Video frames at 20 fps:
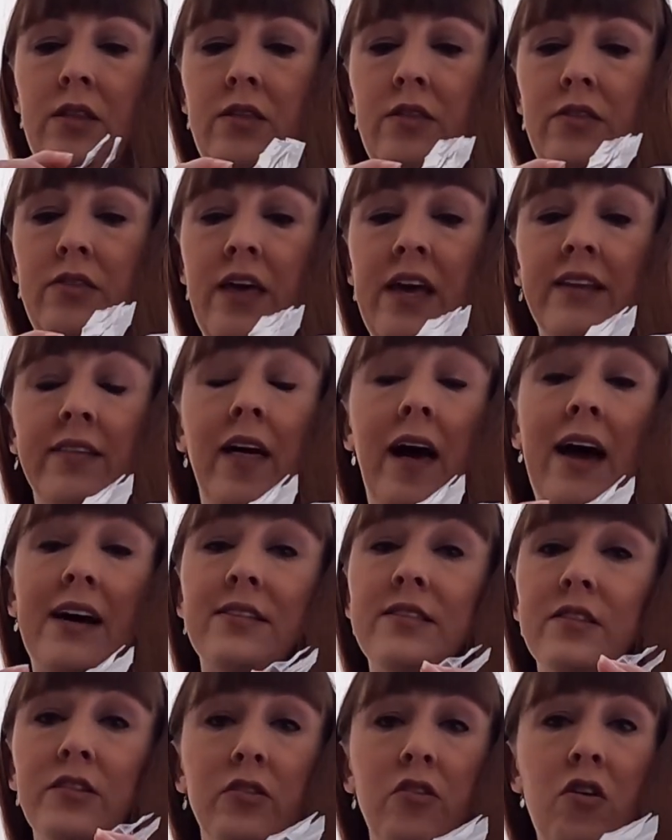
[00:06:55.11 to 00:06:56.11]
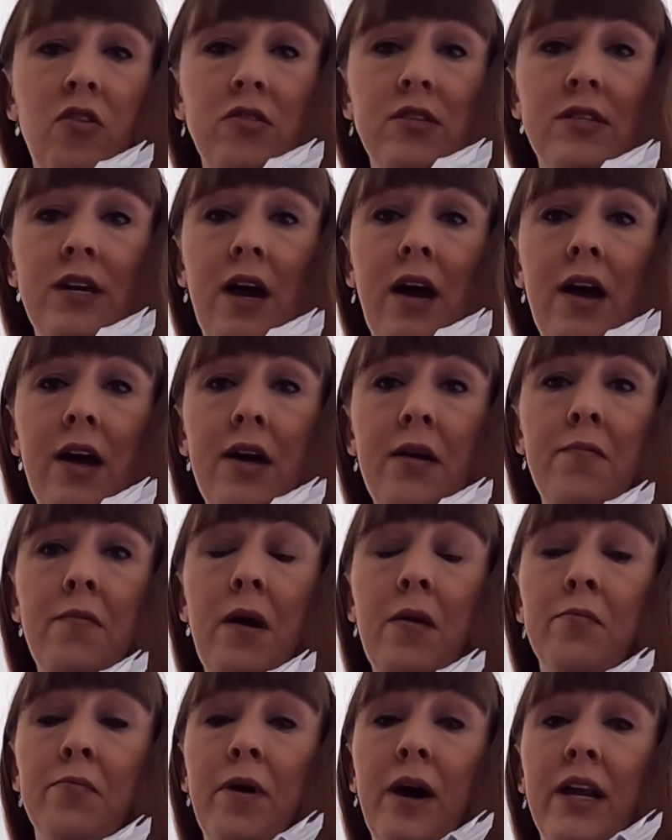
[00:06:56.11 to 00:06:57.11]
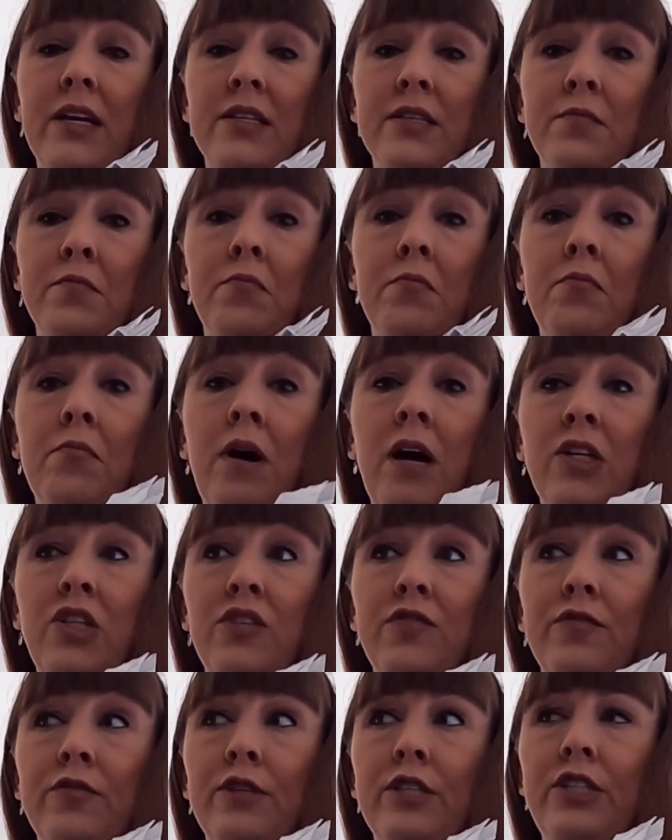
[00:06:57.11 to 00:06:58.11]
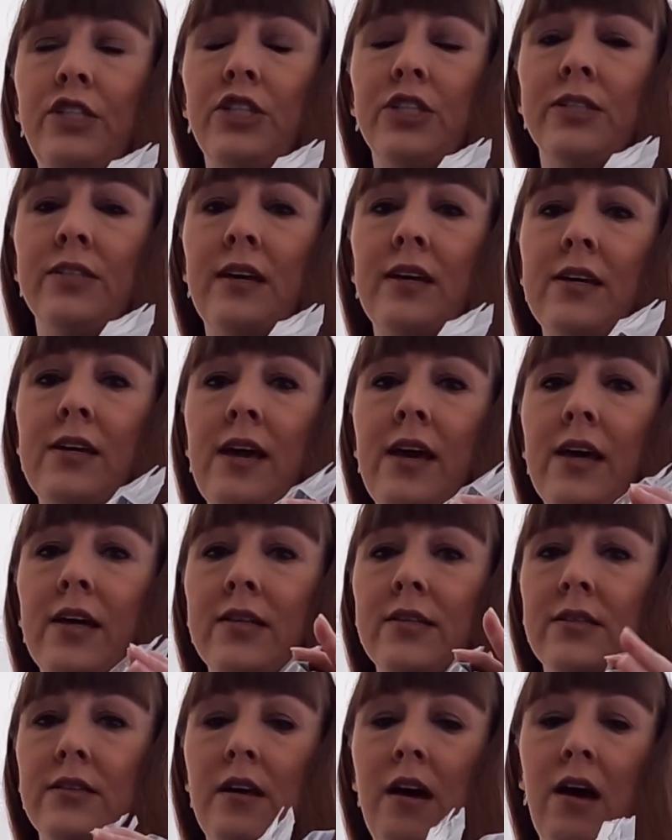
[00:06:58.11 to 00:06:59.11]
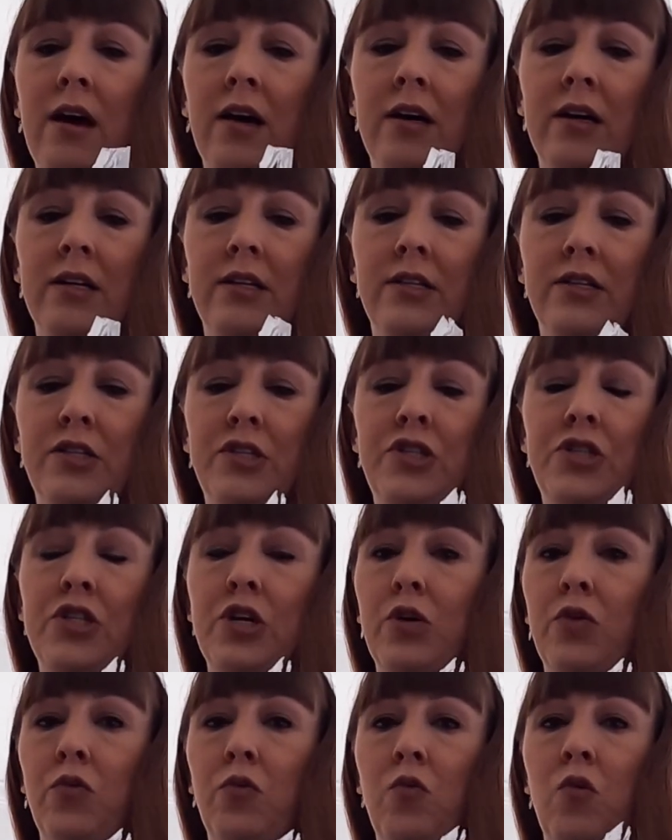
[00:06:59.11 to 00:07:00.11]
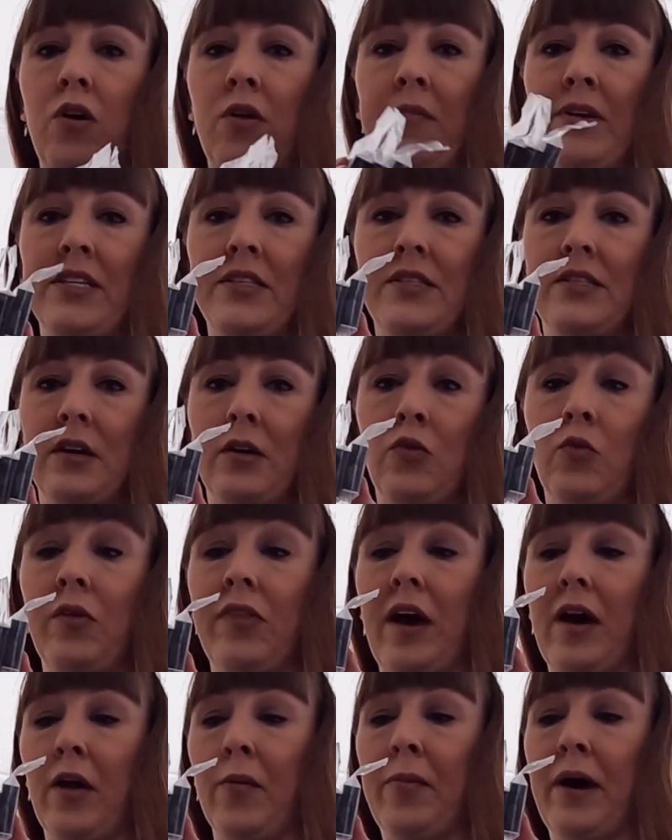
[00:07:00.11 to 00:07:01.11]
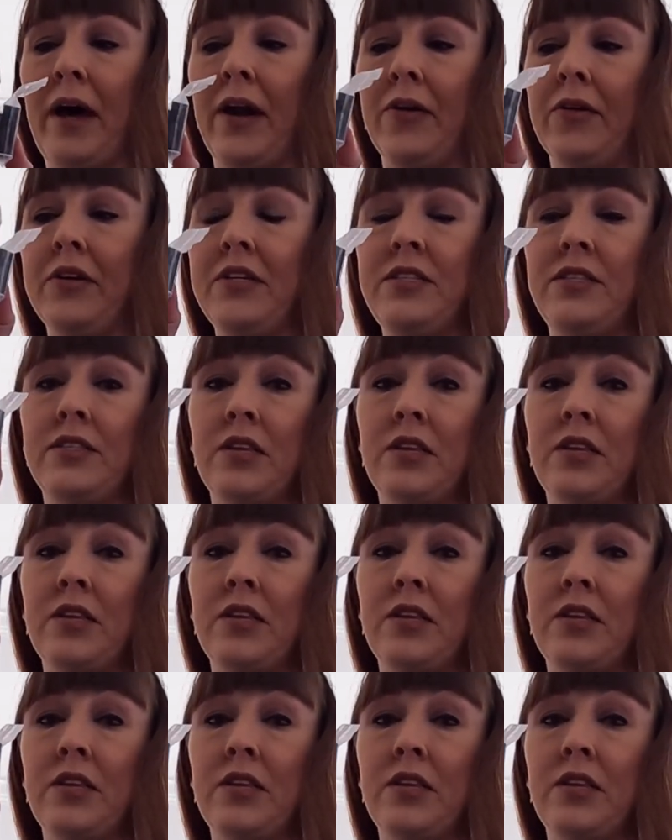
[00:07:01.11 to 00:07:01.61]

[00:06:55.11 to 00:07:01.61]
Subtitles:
They last a long time, but as much footage as I get, I don't want to be stuck without a battery.